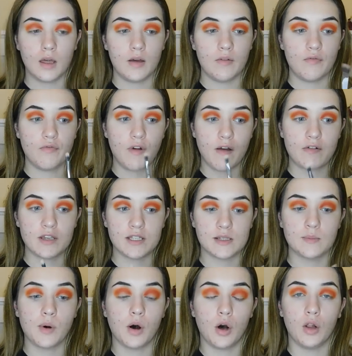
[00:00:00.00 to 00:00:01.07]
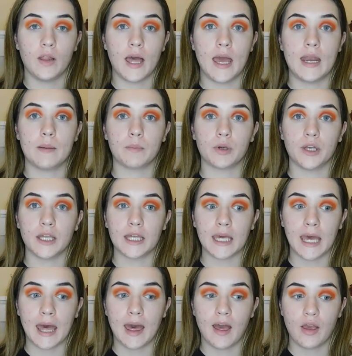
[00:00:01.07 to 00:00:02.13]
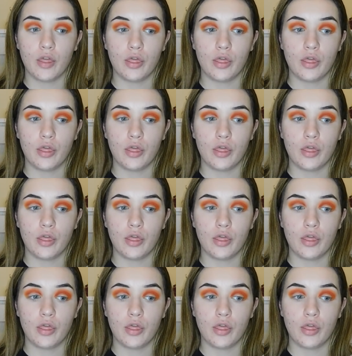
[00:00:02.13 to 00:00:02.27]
very small, and I'm going to get